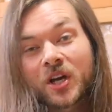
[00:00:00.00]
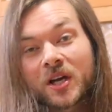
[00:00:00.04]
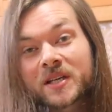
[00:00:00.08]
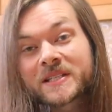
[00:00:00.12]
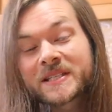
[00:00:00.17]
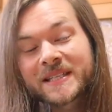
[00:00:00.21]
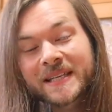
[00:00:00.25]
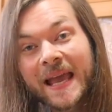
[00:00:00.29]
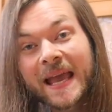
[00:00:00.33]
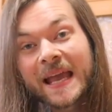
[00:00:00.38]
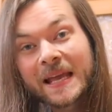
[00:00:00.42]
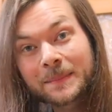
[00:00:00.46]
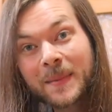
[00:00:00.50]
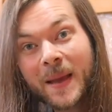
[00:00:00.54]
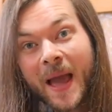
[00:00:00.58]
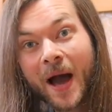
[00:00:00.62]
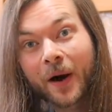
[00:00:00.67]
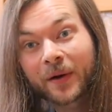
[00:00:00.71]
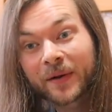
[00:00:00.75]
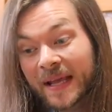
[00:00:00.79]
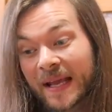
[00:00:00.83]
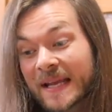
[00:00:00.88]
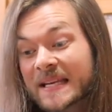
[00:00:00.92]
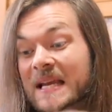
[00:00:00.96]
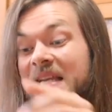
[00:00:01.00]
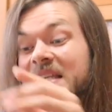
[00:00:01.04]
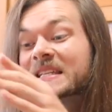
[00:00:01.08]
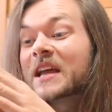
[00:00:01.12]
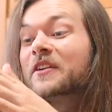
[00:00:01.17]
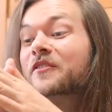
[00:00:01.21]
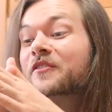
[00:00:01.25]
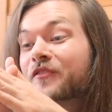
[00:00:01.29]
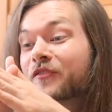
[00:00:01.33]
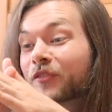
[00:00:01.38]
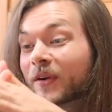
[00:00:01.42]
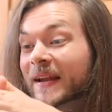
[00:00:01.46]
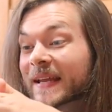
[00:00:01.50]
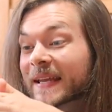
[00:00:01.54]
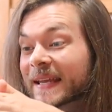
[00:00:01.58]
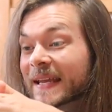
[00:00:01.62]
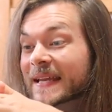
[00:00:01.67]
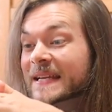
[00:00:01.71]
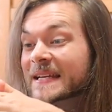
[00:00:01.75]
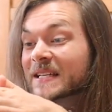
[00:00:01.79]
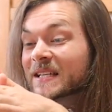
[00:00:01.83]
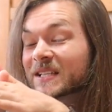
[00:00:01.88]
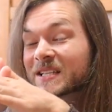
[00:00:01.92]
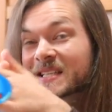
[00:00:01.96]
just came out. It is a
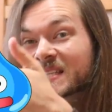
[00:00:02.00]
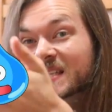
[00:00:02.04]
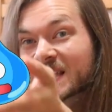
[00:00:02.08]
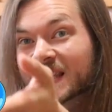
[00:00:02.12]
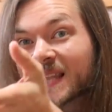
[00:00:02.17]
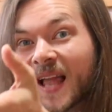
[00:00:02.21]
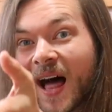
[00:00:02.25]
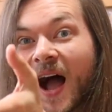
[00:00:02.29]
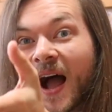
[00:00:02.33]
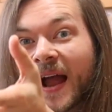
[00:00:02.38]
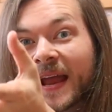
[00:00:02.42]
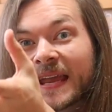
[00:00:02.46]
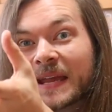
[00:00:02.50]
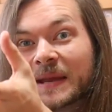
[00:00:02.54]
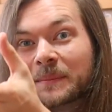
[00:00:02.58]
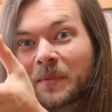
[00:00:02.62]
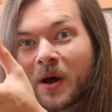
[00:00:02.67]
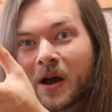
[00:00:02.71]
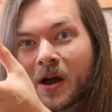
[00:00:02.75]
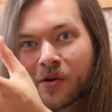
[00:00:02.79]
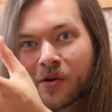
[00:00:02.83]
freaking slime